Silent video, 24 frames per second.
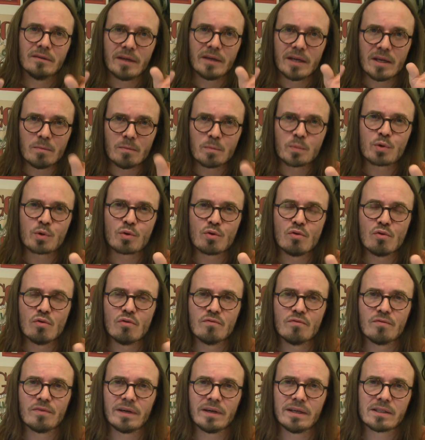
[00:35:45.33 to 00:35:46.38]

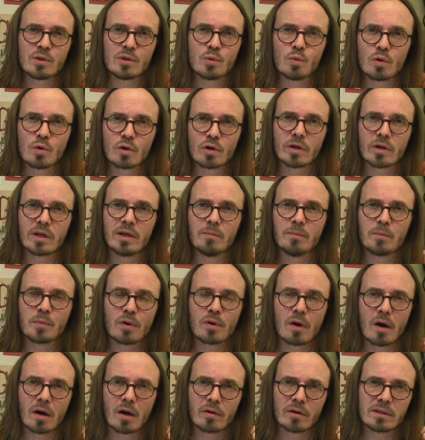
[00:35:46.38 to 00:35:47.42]
improve. It's a work in
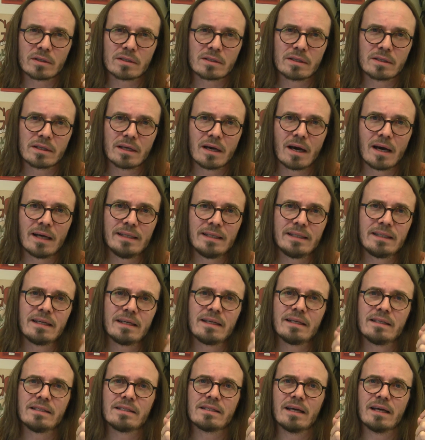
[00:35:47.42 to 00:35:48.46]
progress. The idea
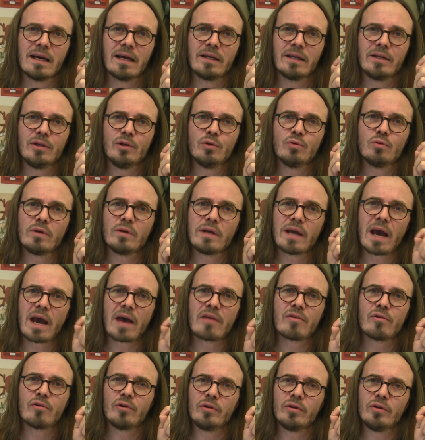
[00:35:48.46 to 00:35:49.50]
is that you
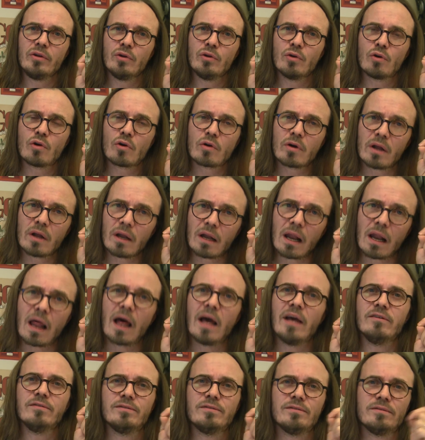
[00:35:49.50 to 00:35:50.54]
gather your
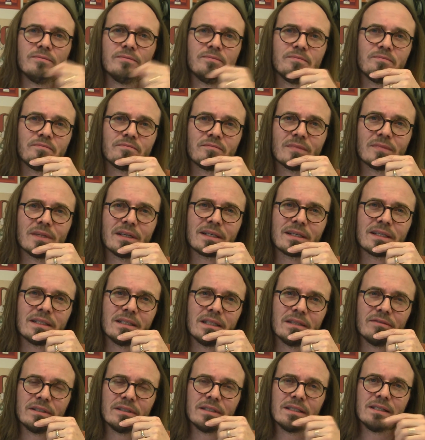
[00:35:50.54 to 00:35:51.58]
life
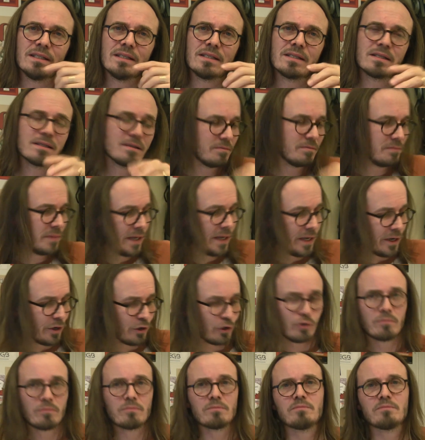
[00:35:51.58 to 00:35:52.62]
activities here,